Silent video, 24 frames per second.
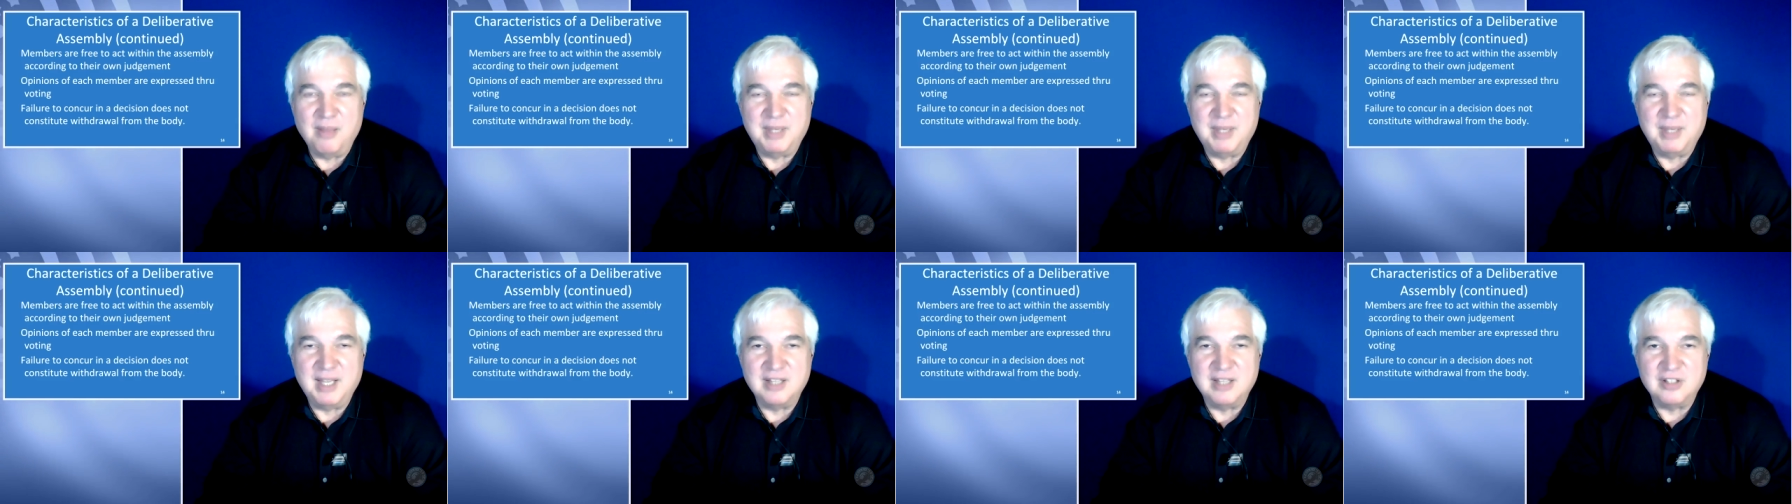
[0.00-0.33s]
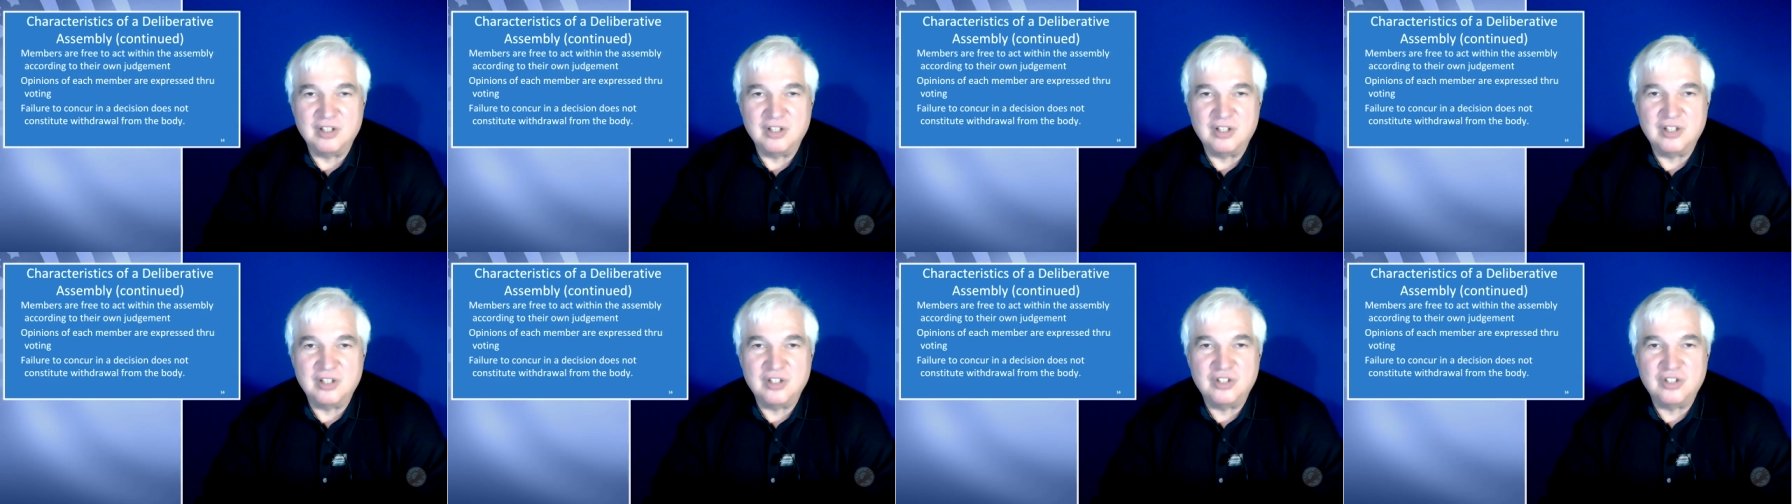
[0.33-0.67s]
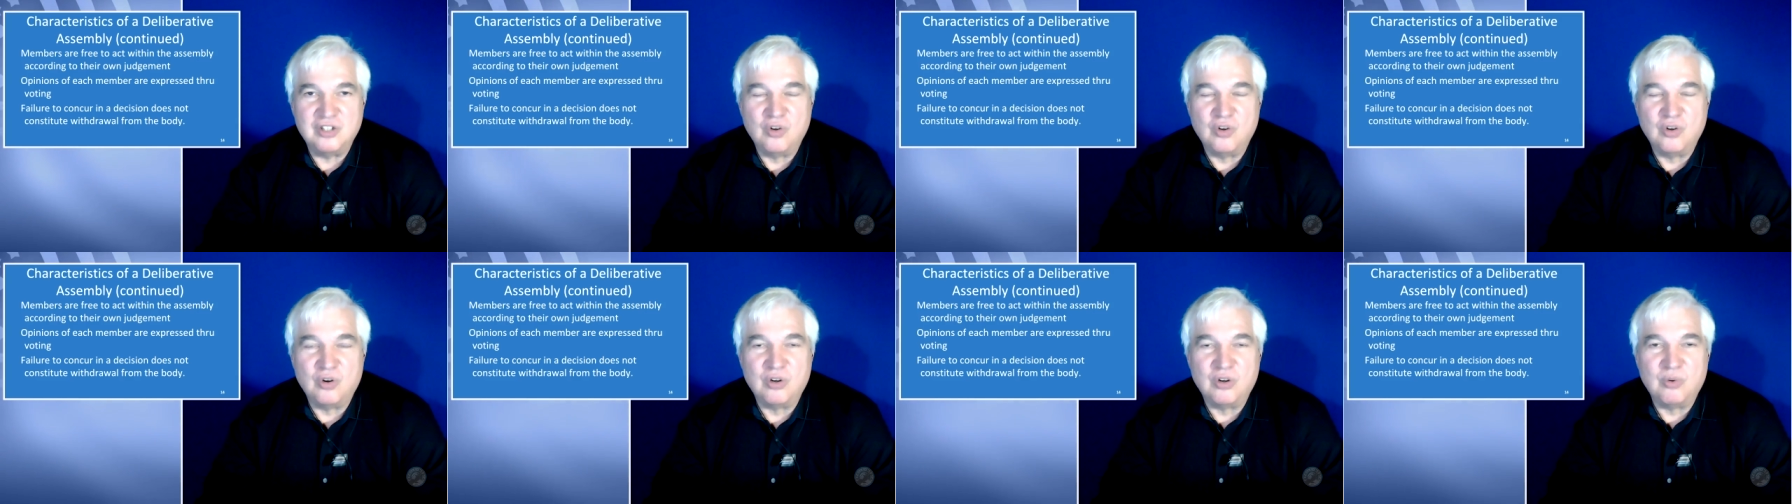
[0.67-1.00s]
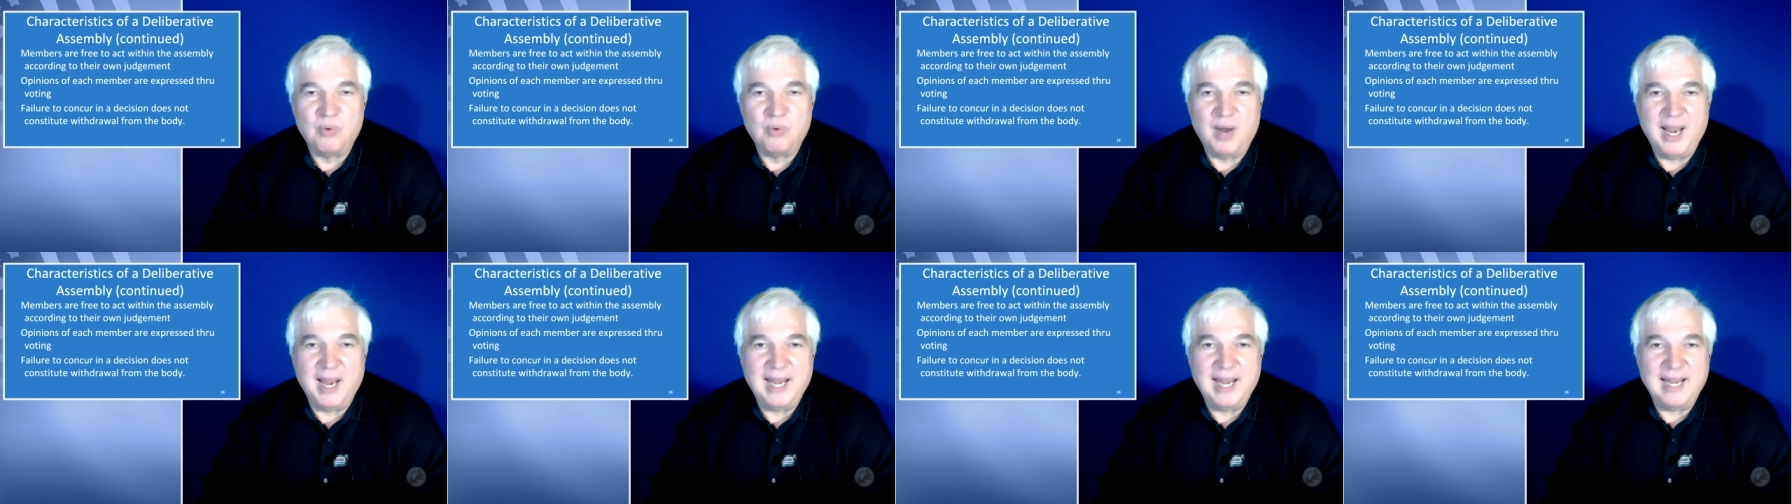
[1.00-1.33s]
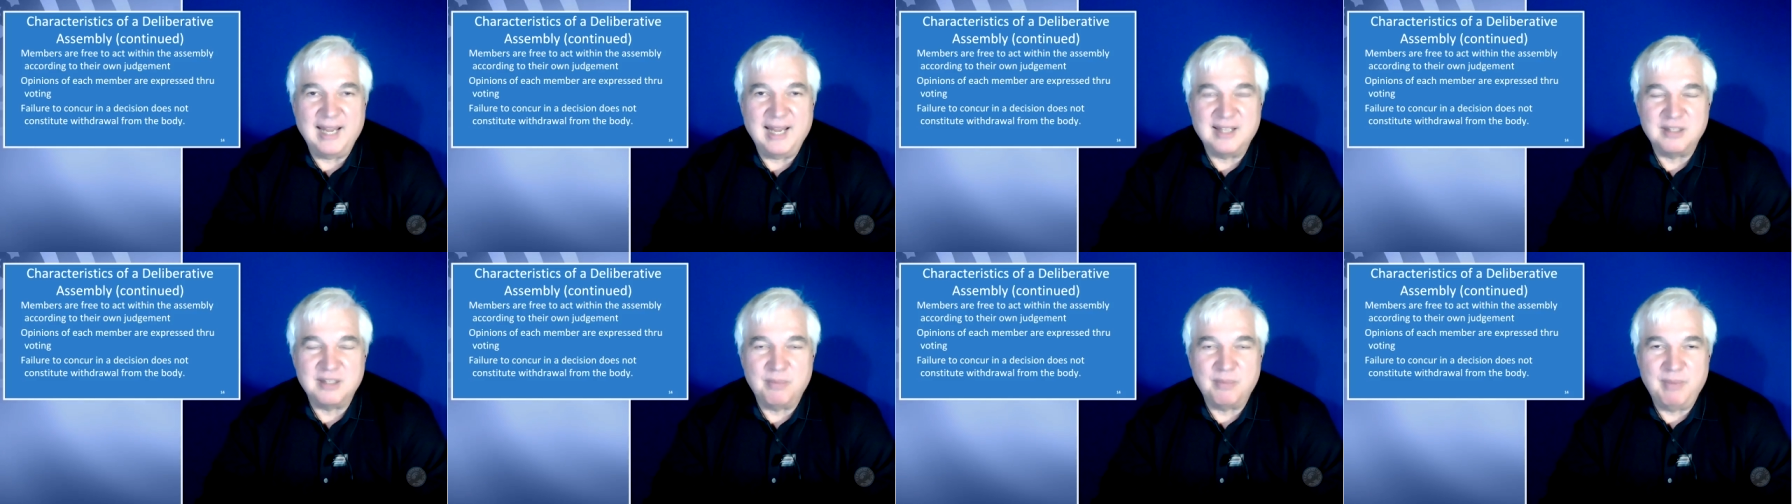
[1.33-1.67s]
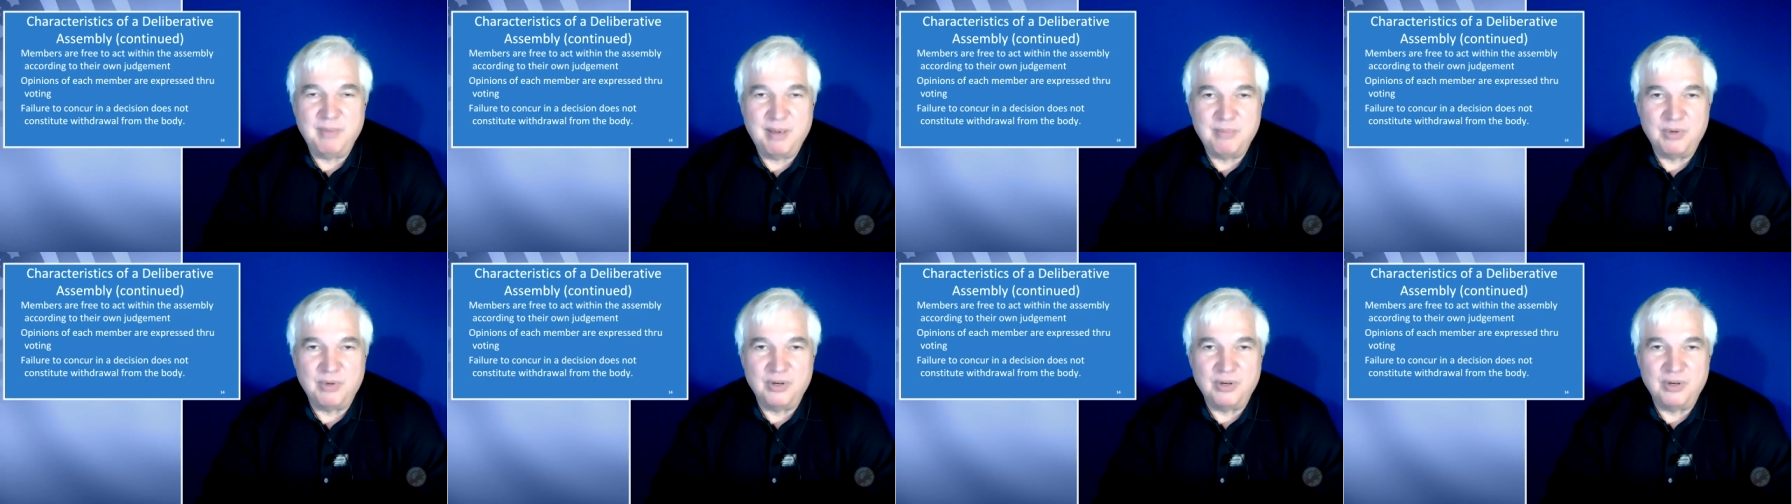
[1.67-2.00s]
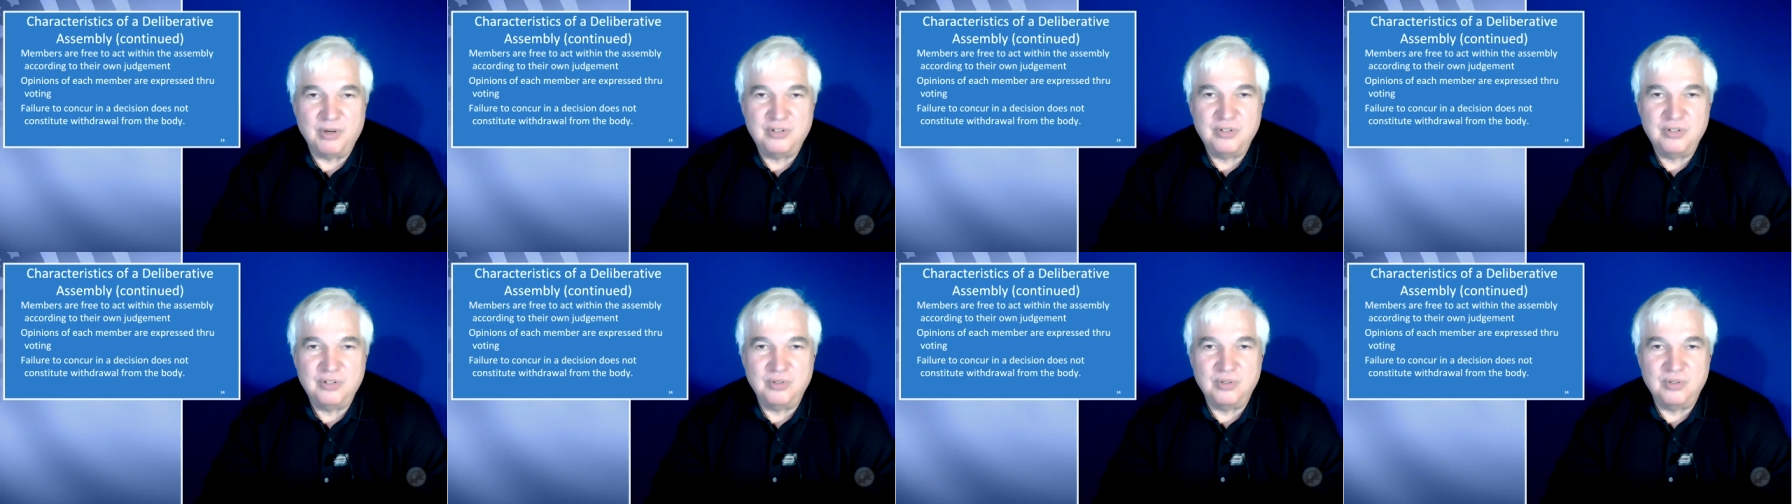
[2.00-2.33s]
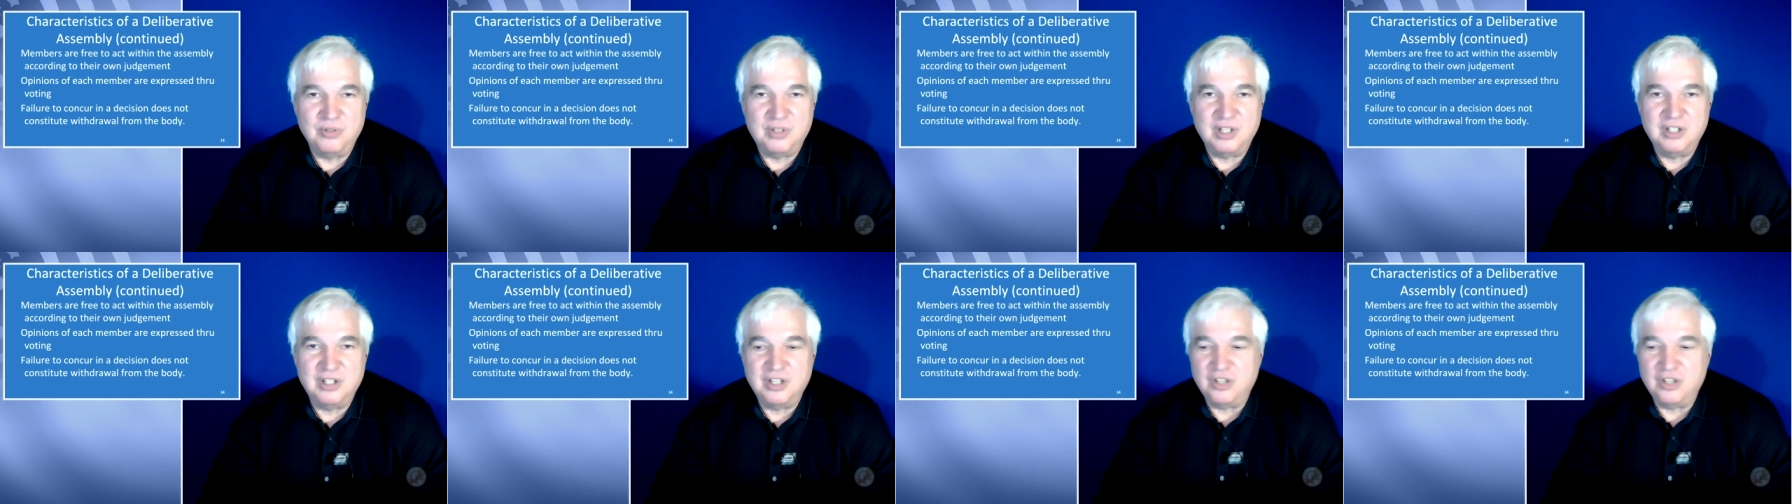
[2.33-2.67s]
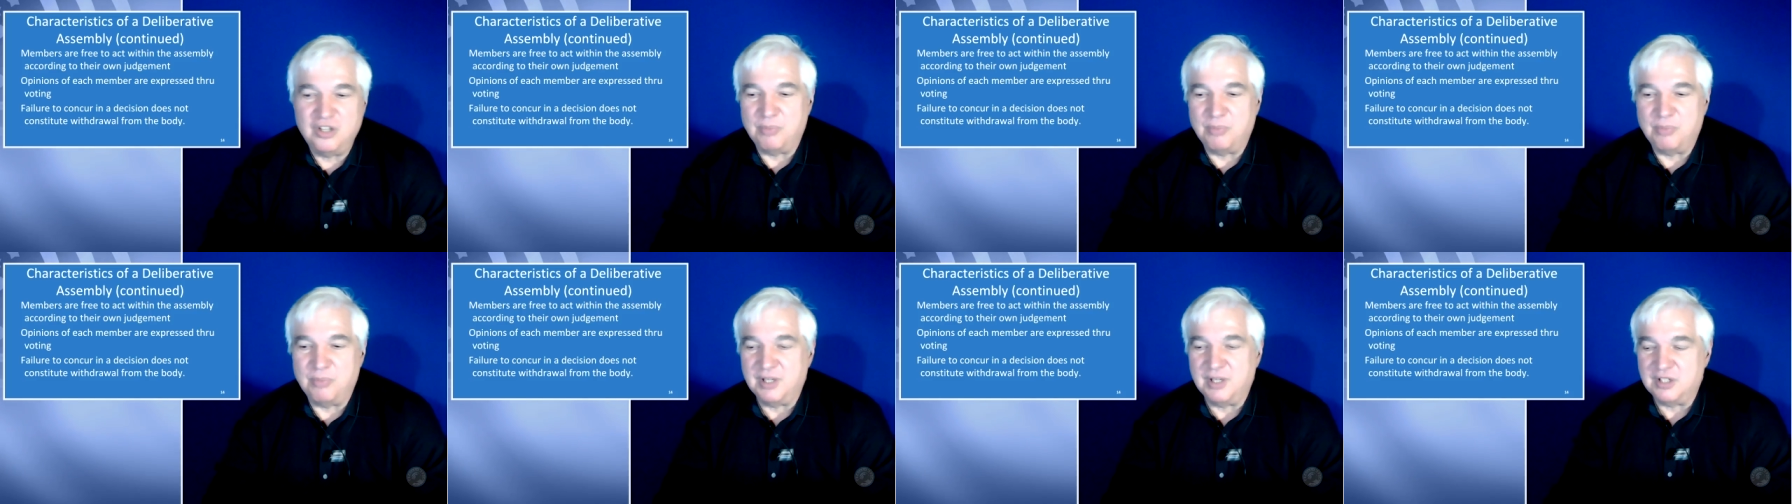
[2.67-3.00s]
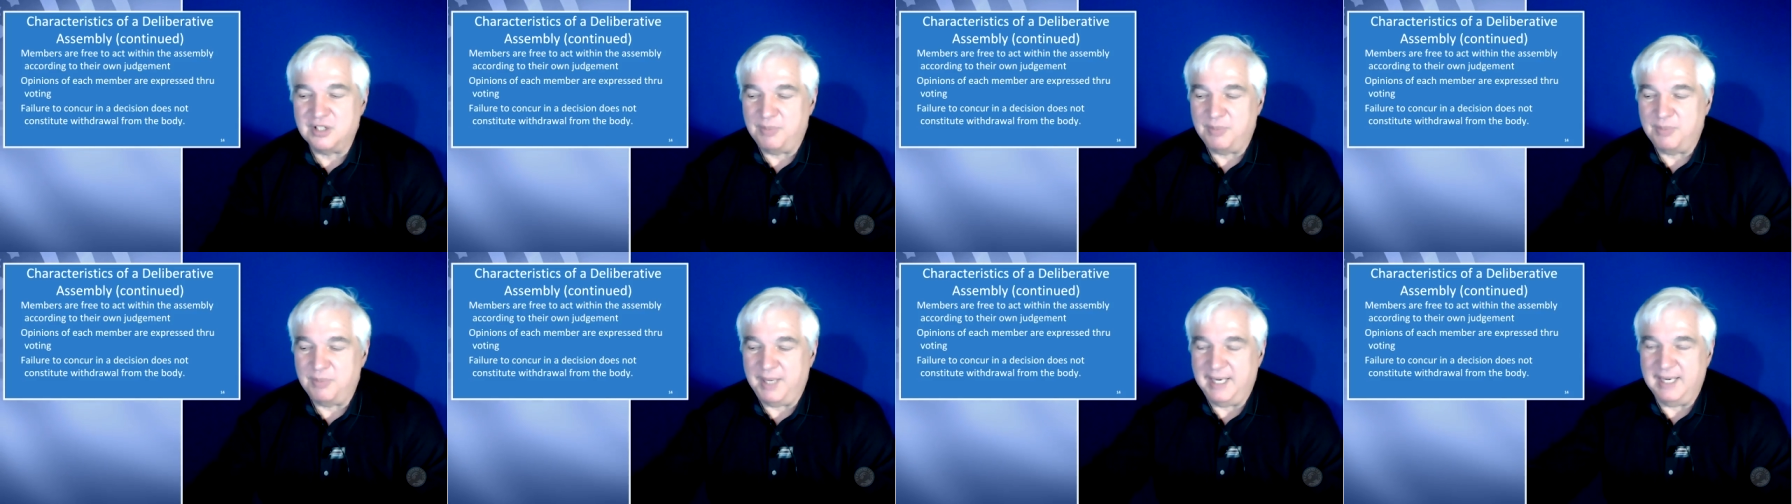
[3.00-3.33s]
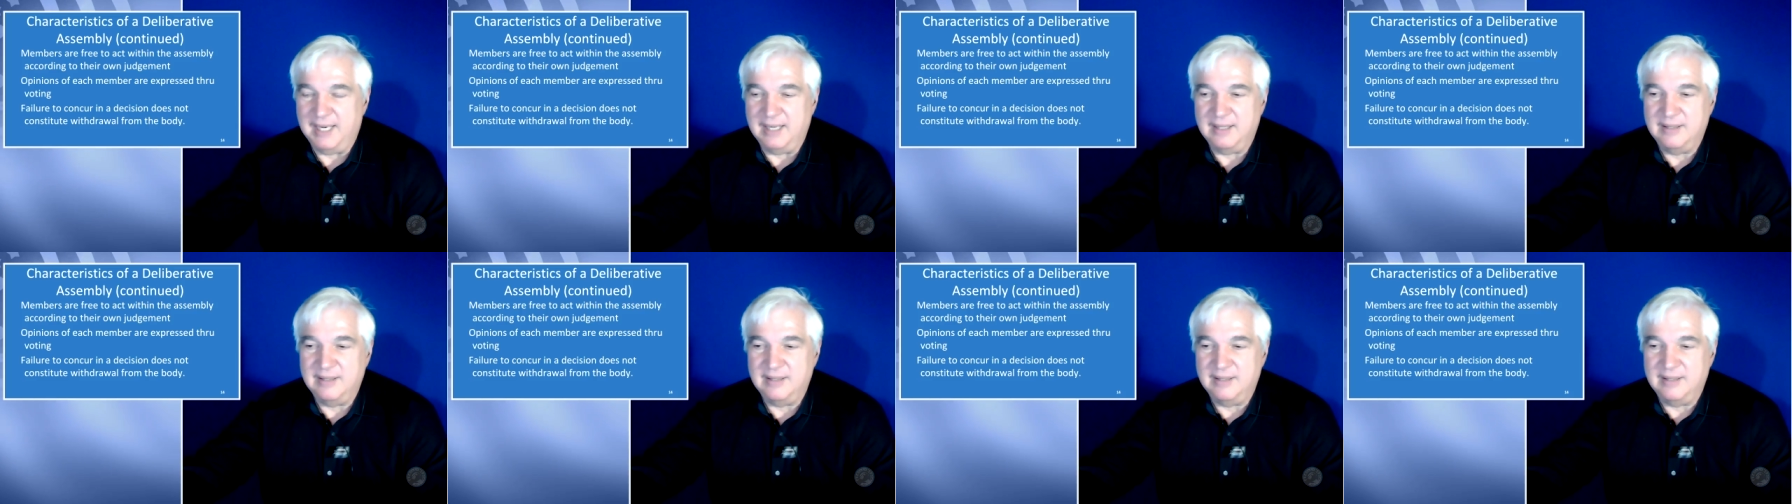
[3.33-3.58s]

because it is your right as a member to continue participating.